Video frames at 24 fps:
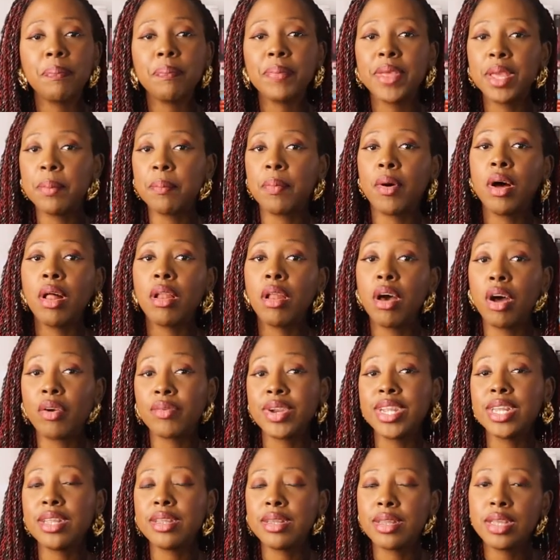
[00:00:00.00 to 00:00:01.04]
people
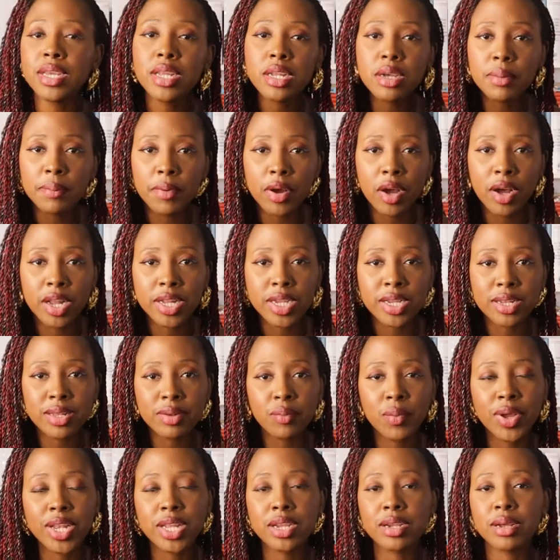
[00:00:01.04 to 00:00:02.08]
already did about
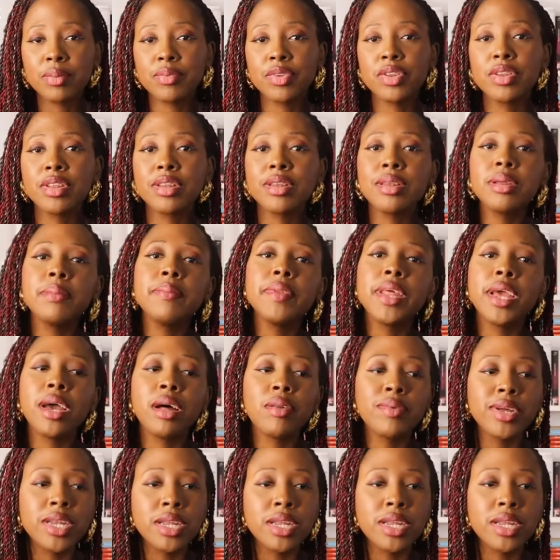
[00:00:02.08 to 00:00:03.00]
it when it comes to the thumbnail,